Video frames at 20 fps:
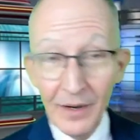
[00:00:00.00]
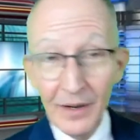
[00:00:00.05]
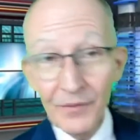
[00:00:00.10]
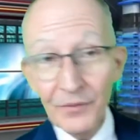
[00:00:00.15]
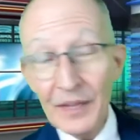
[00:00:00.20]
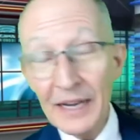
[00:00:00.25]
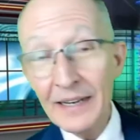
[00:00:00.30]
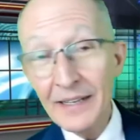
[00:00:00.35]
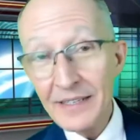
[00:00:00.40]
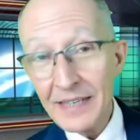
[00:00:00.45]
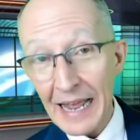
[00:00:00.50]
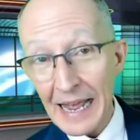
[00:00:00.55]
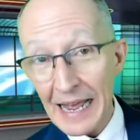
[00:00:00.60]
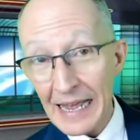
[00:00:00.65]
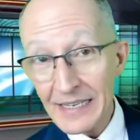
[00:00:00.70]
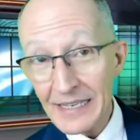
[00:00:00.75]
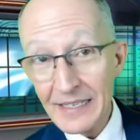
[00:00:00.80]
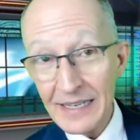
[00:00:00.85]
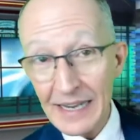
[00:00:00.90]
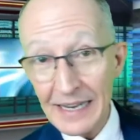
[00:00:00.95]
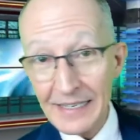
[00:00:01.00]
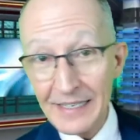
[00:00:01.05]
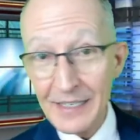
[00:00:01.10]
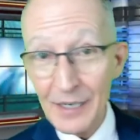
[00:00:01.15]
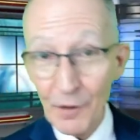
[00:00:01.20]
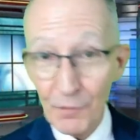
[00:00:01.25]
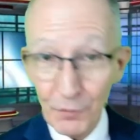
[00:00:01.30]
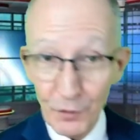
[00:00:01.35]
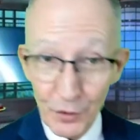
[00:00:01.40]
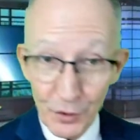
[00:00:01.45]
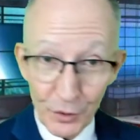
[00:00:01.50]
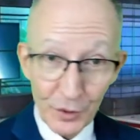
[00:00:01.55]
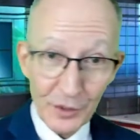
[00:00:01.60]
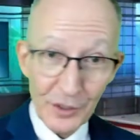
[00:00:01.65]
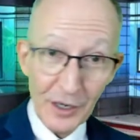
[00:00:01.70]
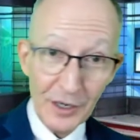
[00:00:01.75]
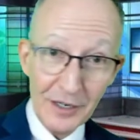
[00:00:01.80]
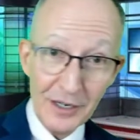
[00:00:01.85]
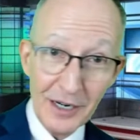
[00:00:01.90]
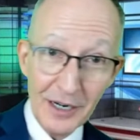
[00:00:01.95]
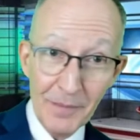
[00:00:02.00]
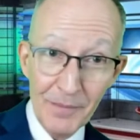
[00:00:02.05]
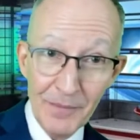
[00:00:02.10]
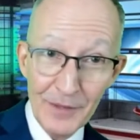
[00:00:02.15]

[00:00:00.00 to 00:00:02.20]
That is ask at selfrecruiter.com.